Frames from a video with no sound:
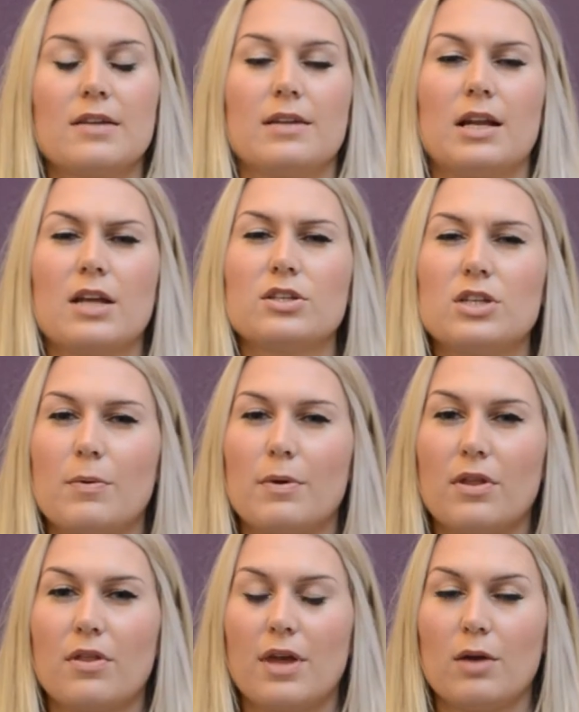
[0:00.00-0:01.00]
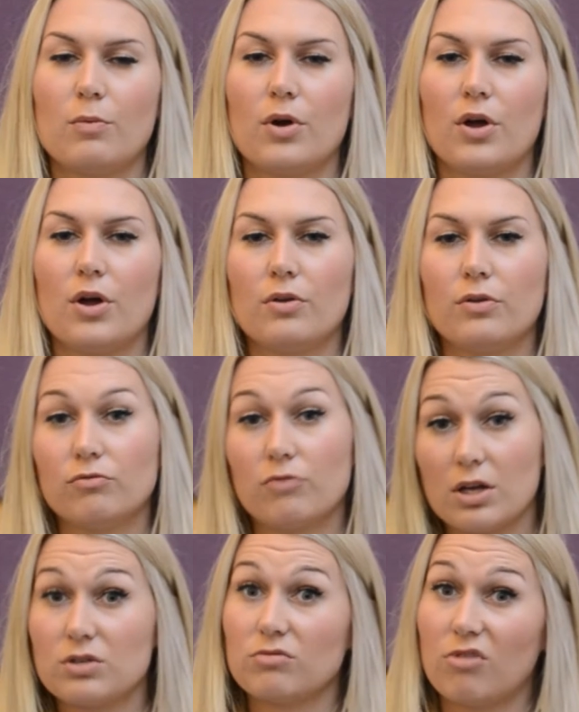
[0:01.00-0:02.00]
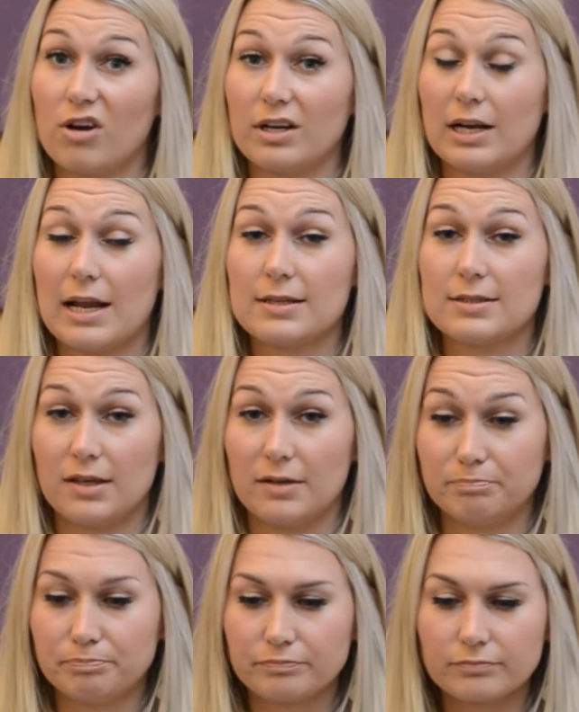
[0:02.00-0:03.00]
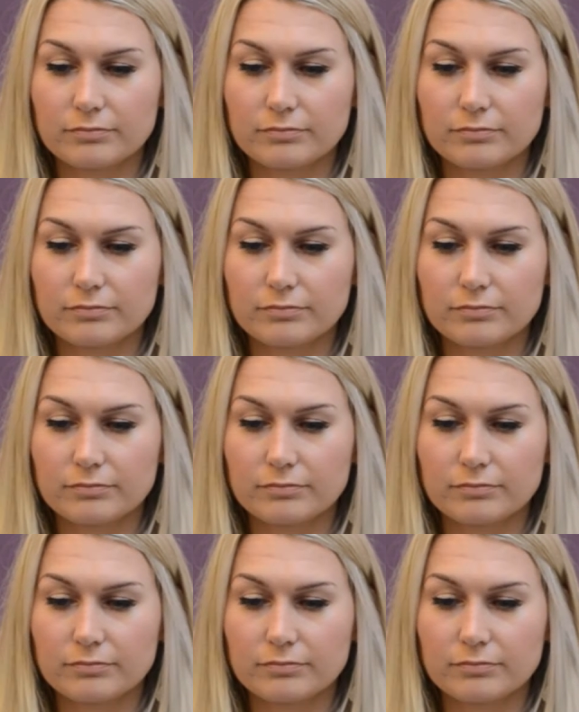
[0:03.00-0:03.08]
They liked to know whether they were right or wrong in a lesson,